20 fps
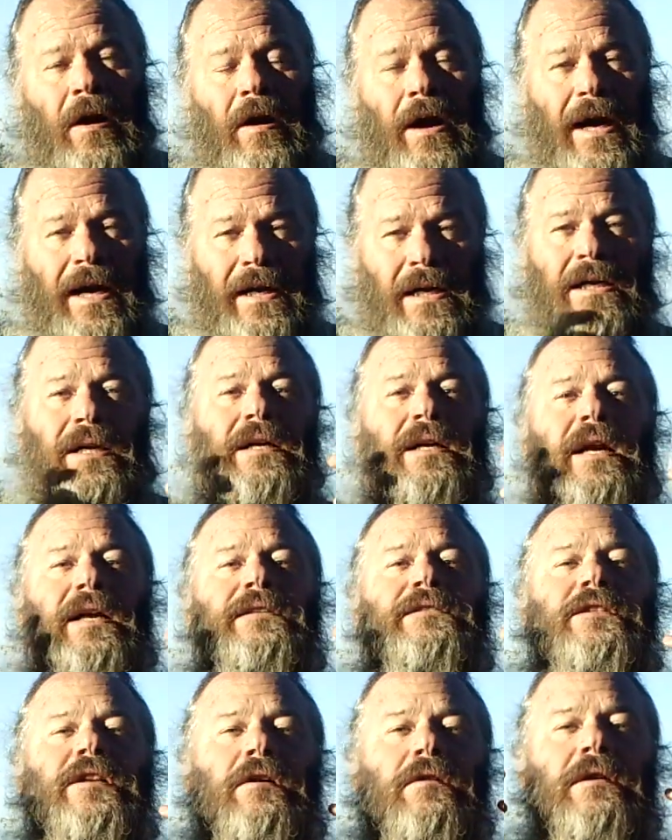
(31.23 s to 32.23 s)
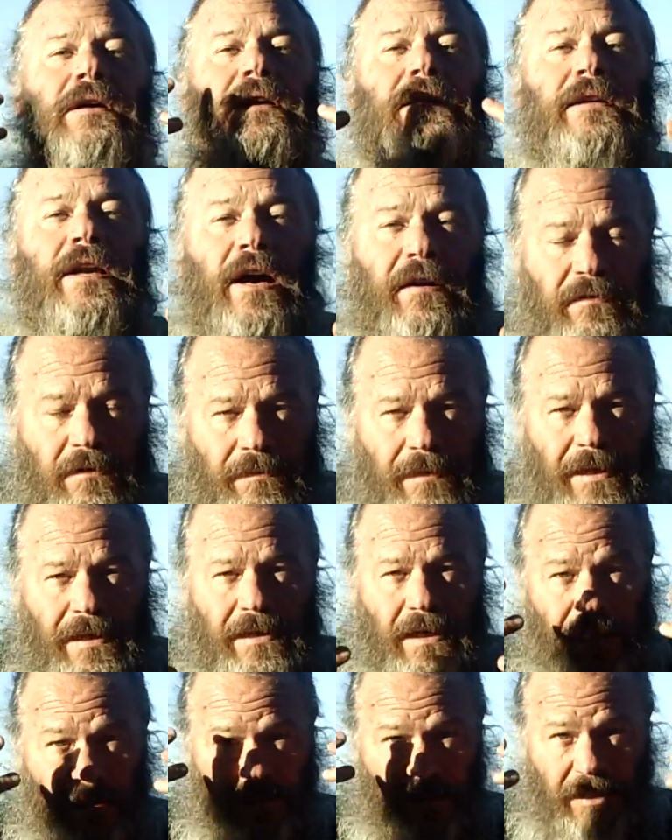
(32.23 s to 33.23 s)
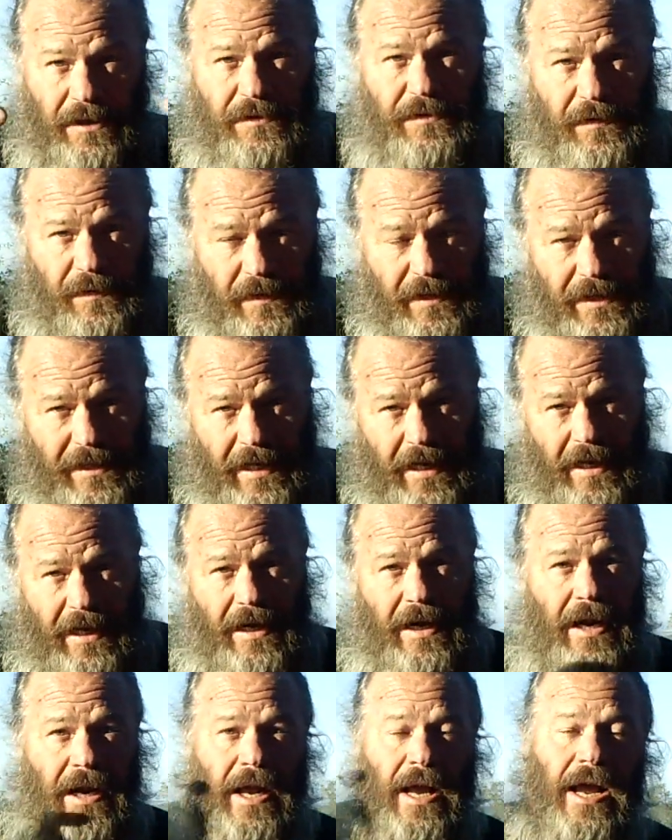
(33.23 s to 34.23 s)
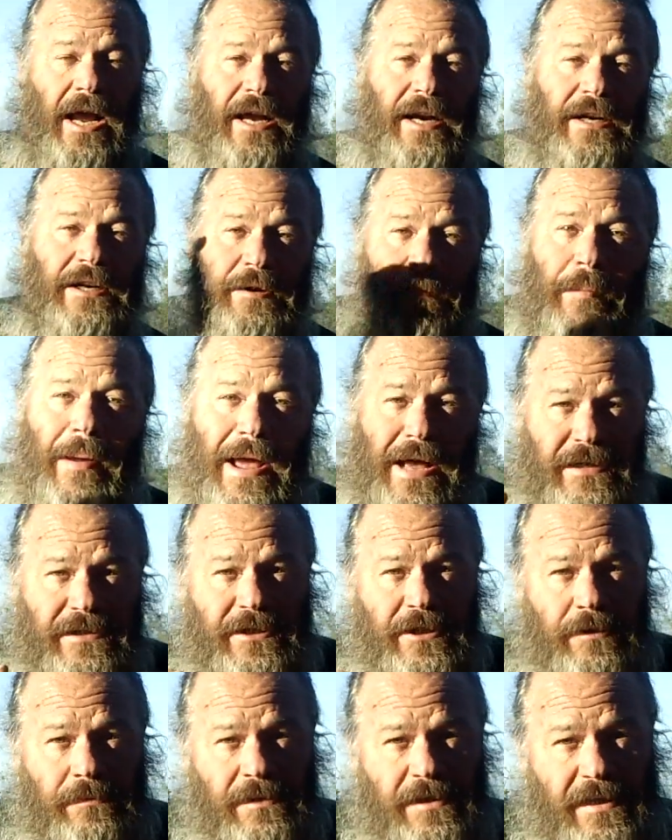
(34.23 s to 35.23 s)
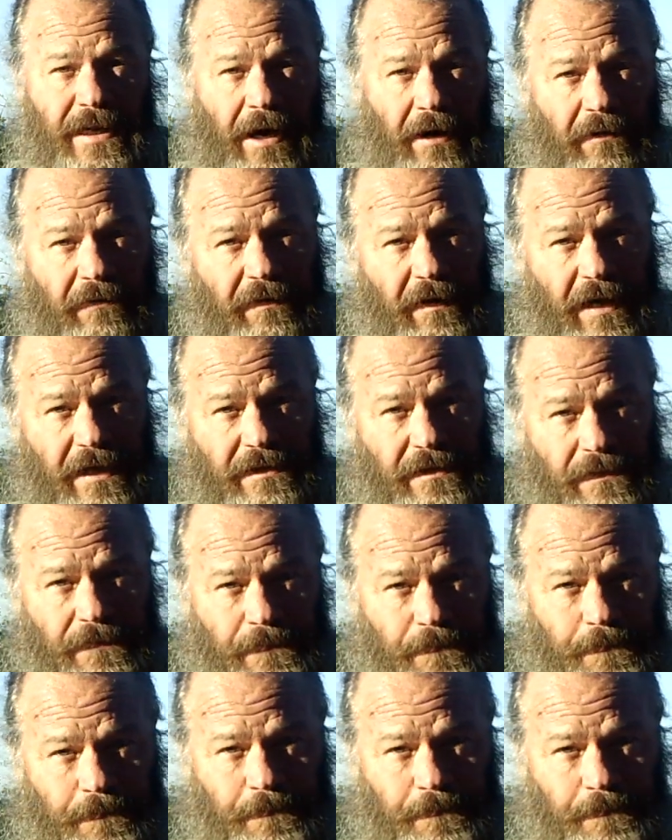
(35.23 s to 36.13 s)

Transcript: All right, and so a government lives for the dead, and it demands human sacrifice.